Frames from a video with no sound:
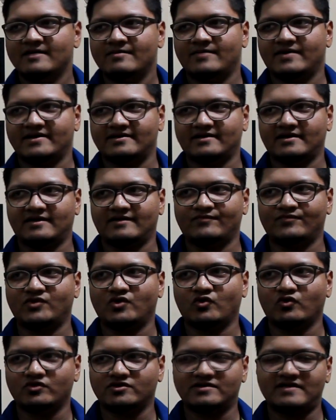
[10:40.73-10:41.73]
but
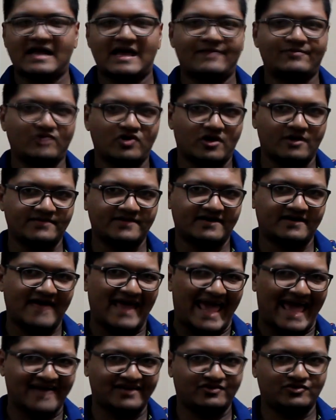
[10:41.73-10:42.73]
those laptops are
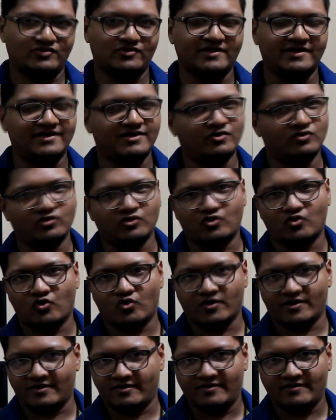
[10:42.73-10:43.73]
actually dual
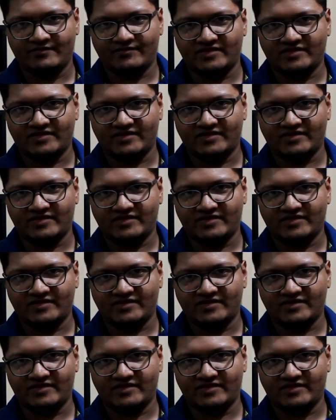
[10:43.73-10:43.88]
core.